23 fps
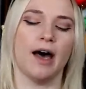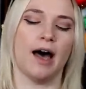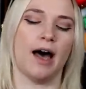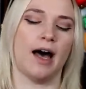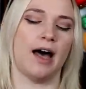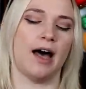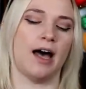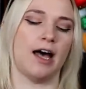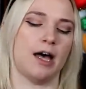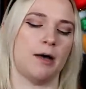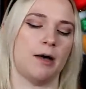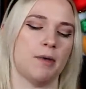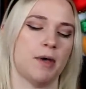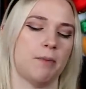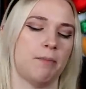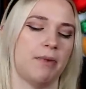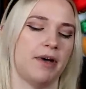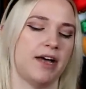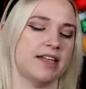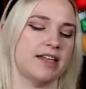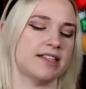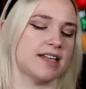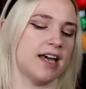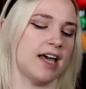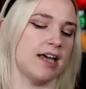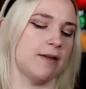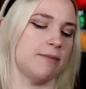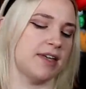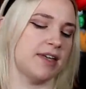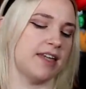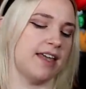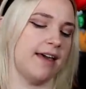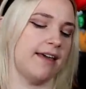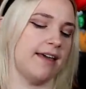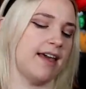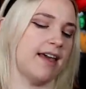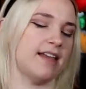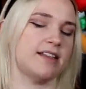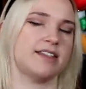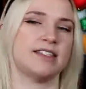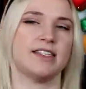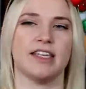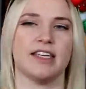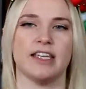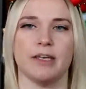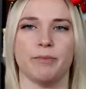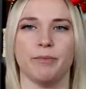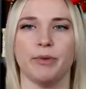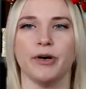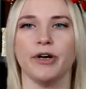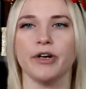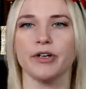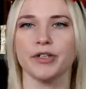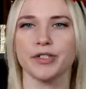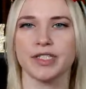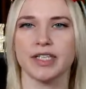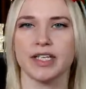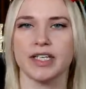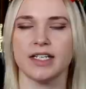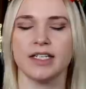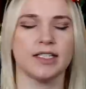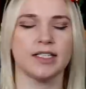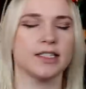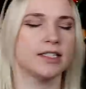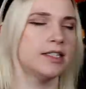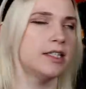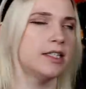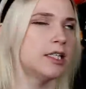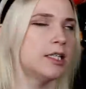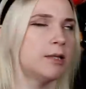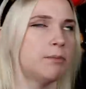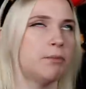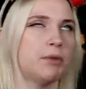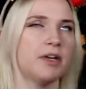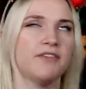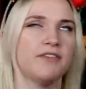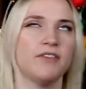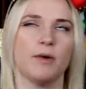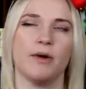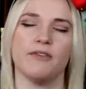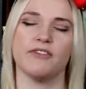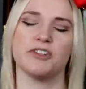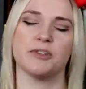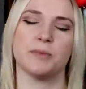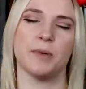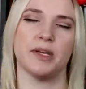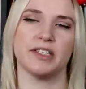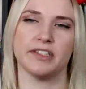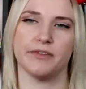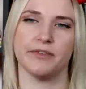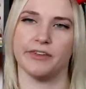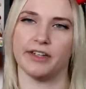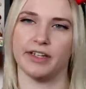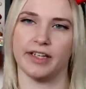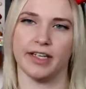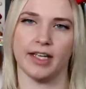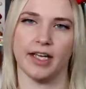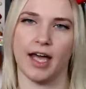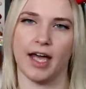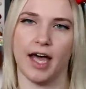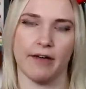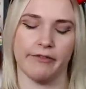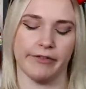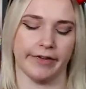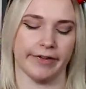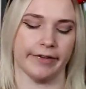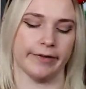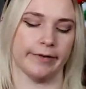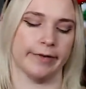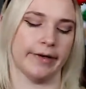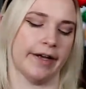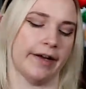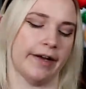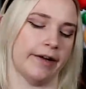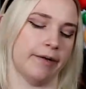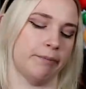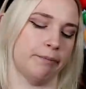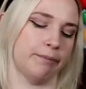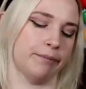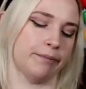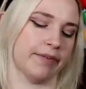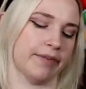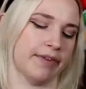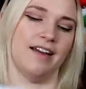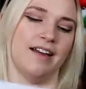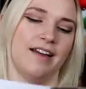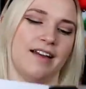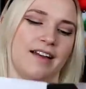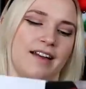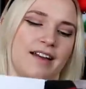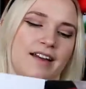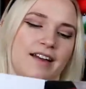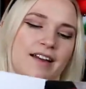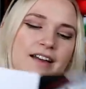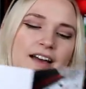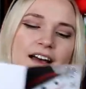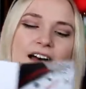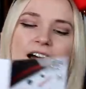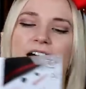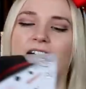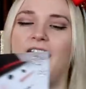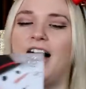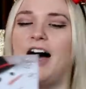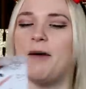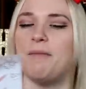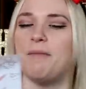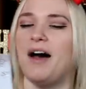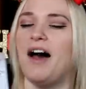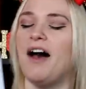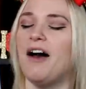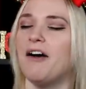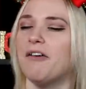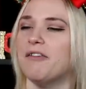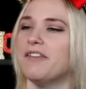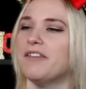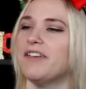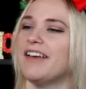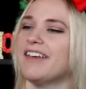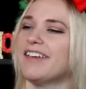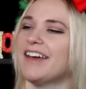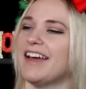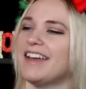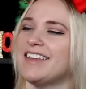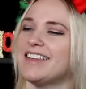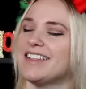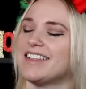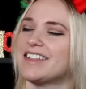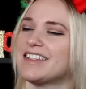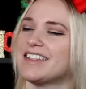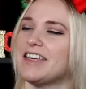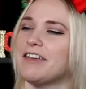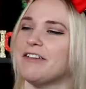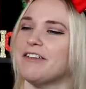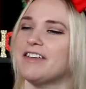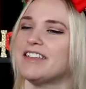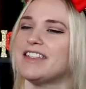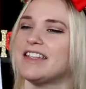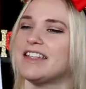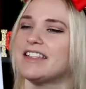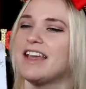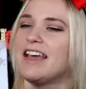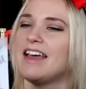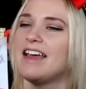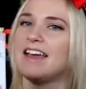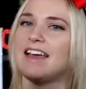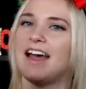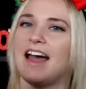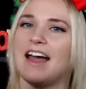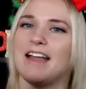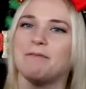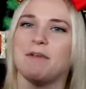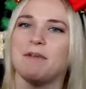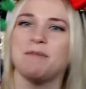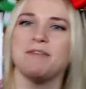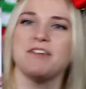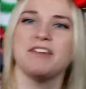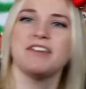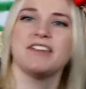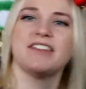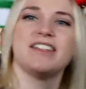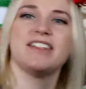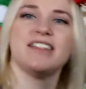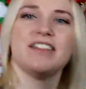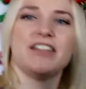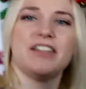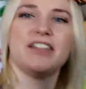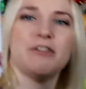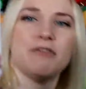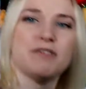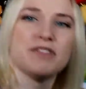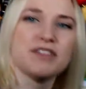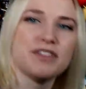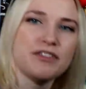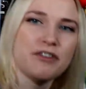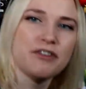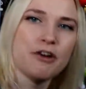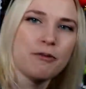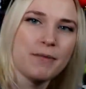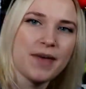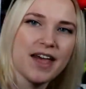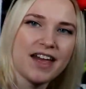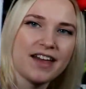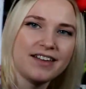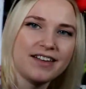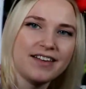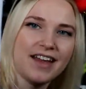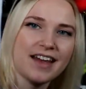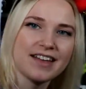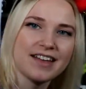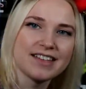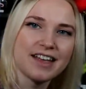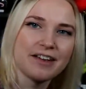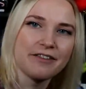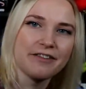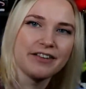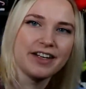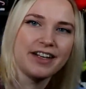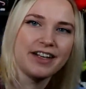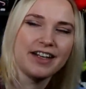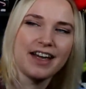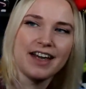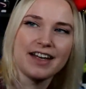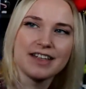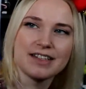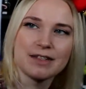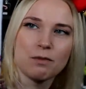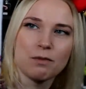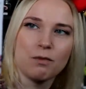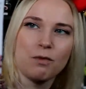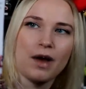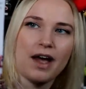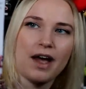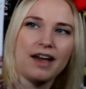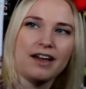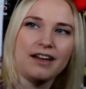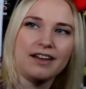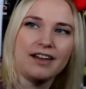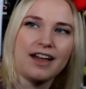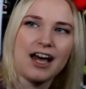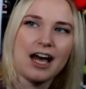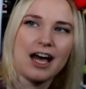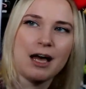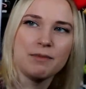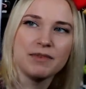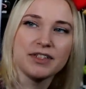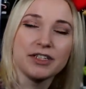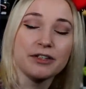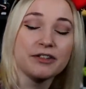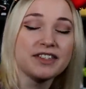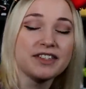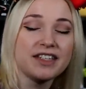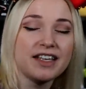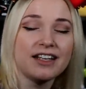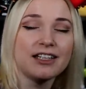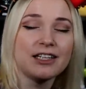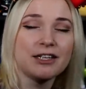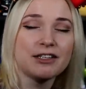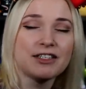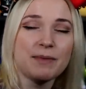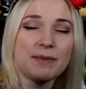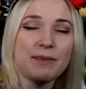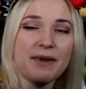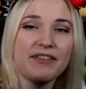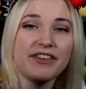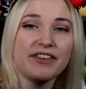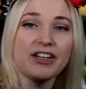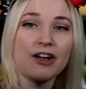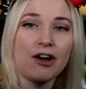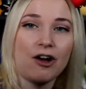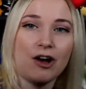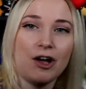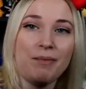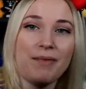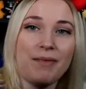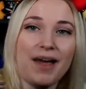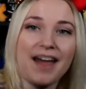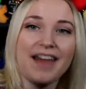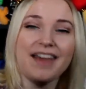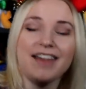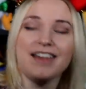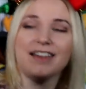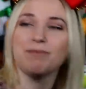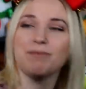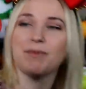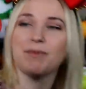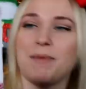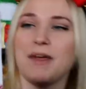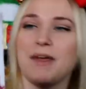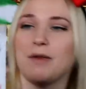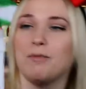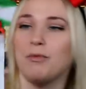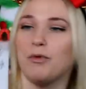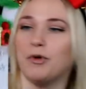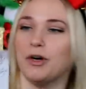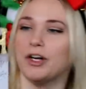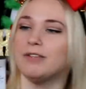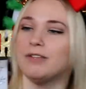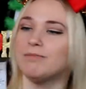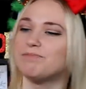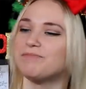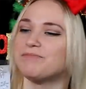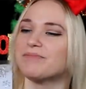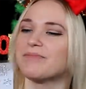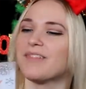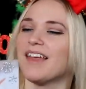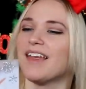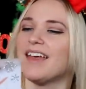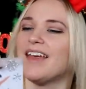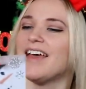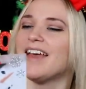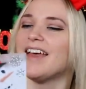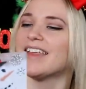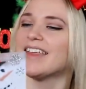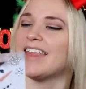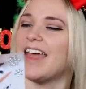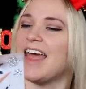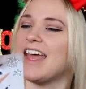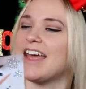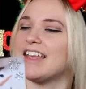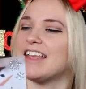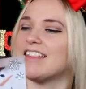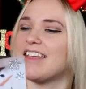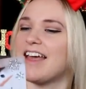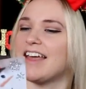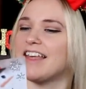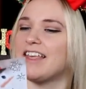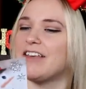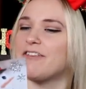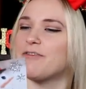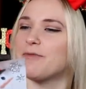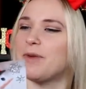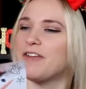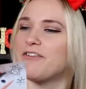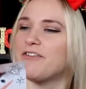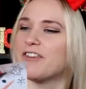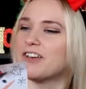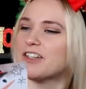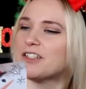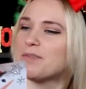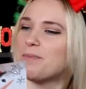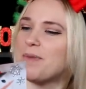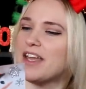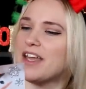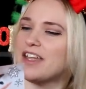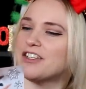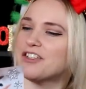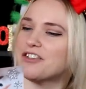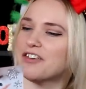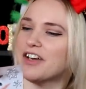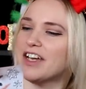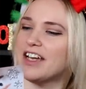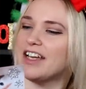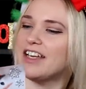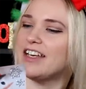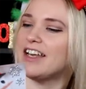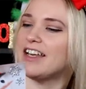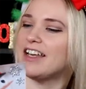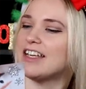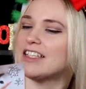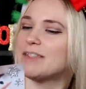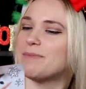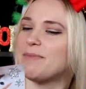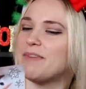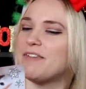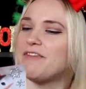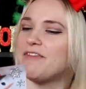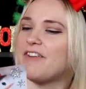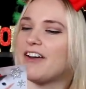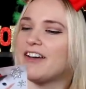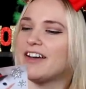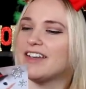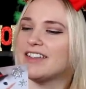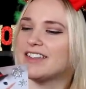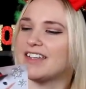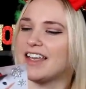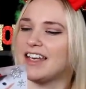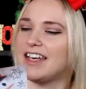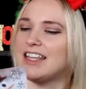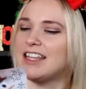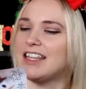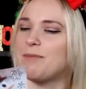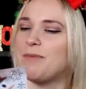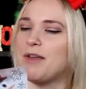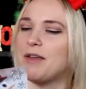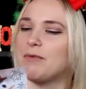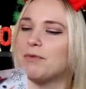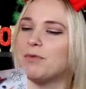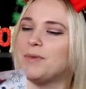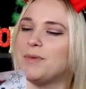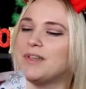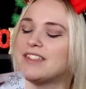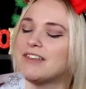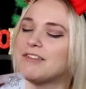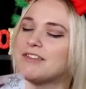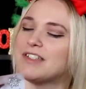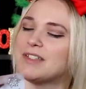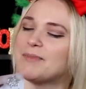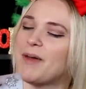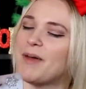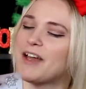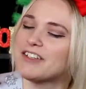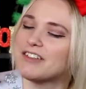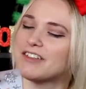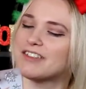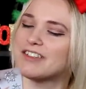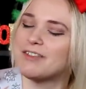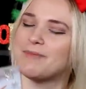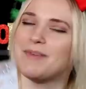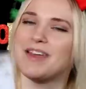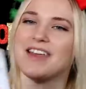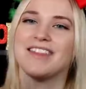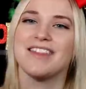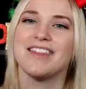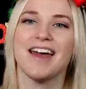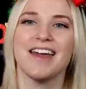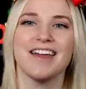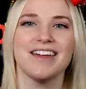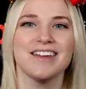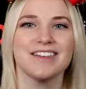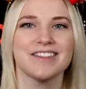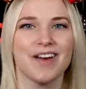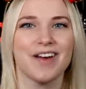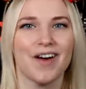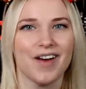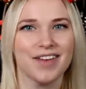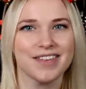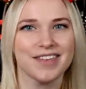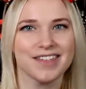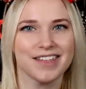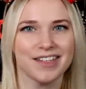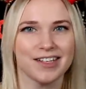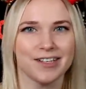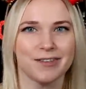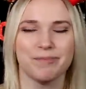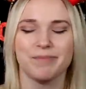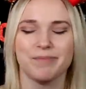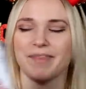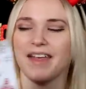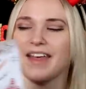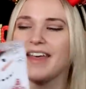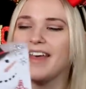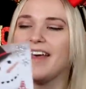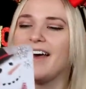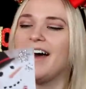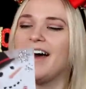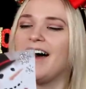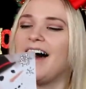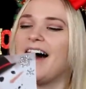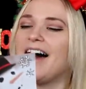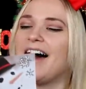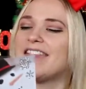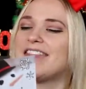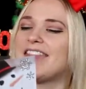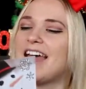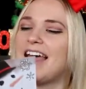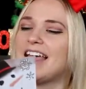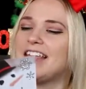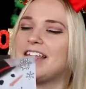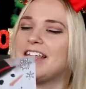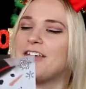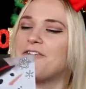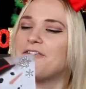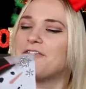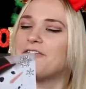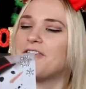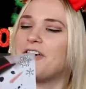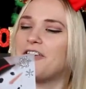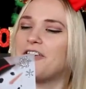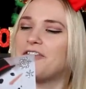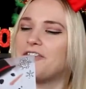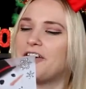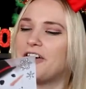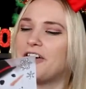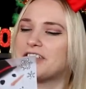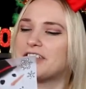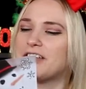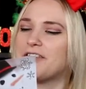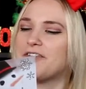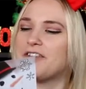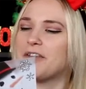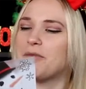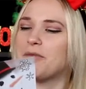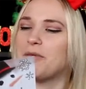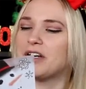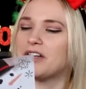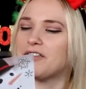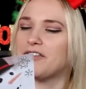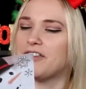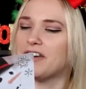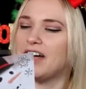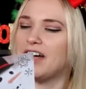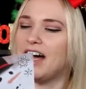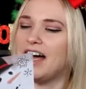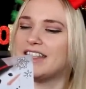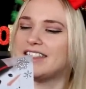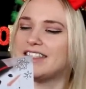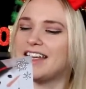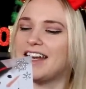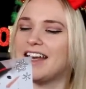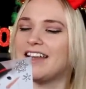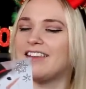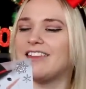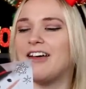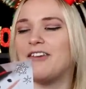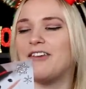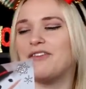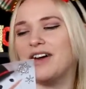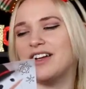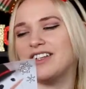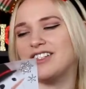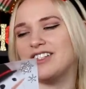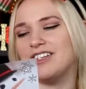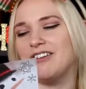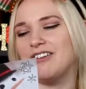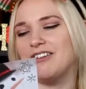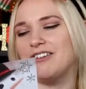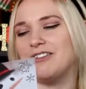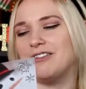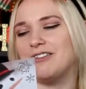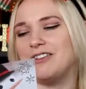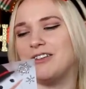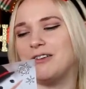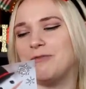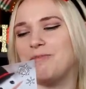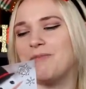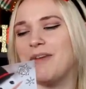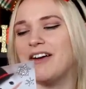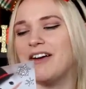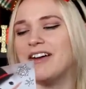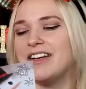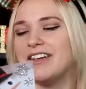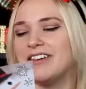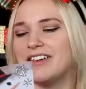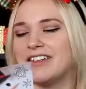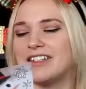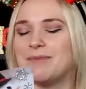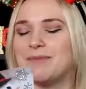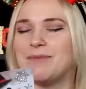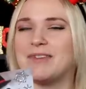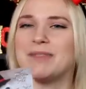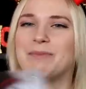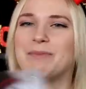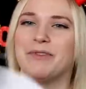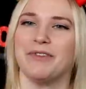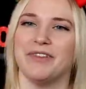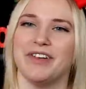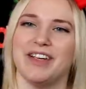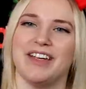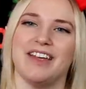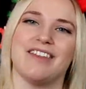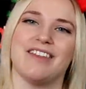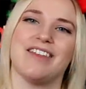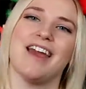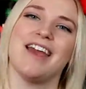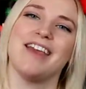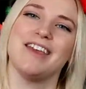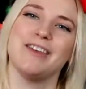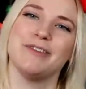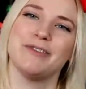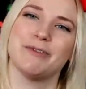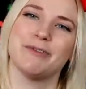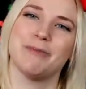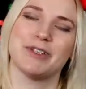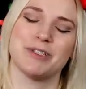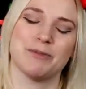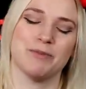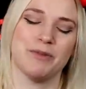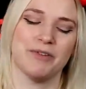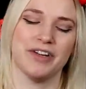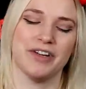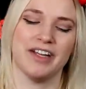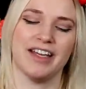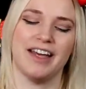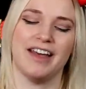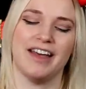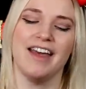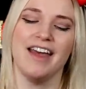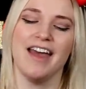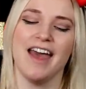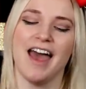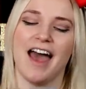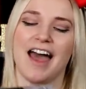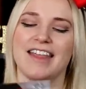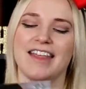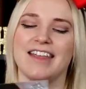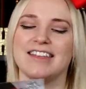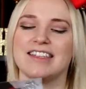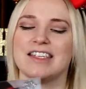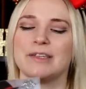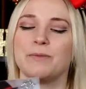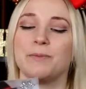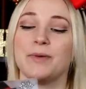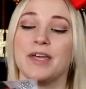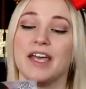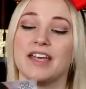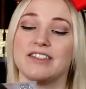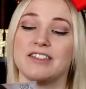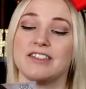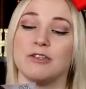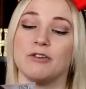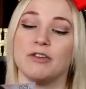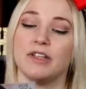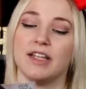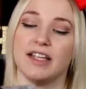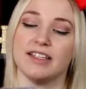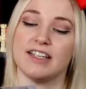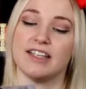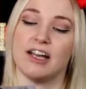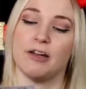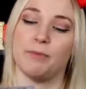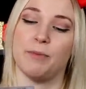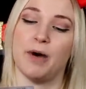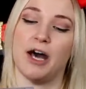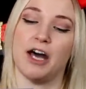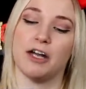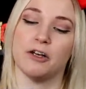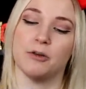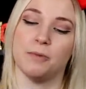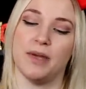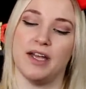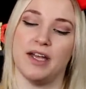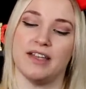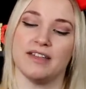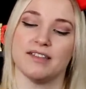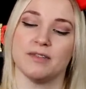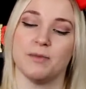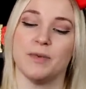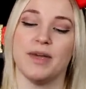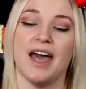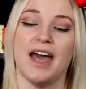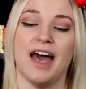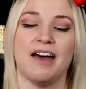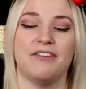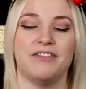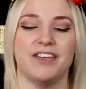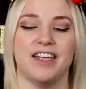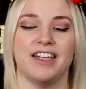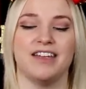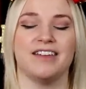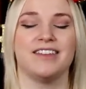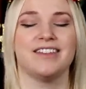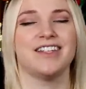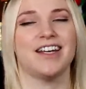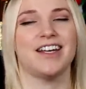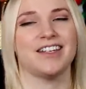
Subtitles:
But I'm a K-A-T-E person, but if you ever spell it differently, I really don't care. Okay, this is cute. It says, and maybe you can see the cute snowman as I read it as well. You'll see a close-up of it on my pin board. Kate, thank you for my first pin trade. It has been very exciting. The pin will be so special to me. That is awesome. Thank you also for the wonderful content. I love watching your YouTube. Merry Christmas, Maria. Thank you so much, Maria. And it says, PS, do you collect Harry Potter pins? We haven't,